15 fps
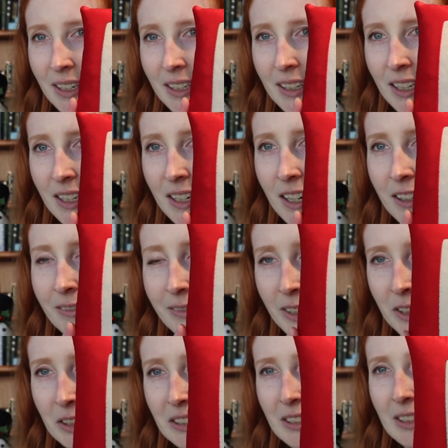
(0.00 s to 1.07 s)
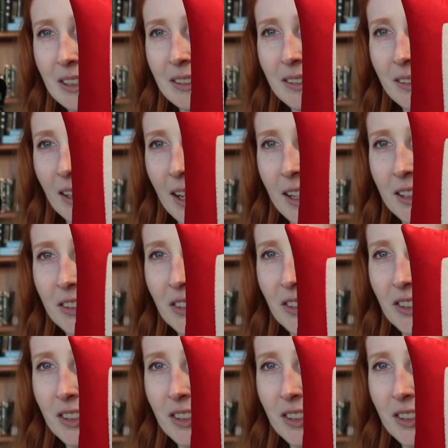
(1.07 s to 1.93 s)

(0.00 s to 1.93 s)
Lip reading: and then I finished this as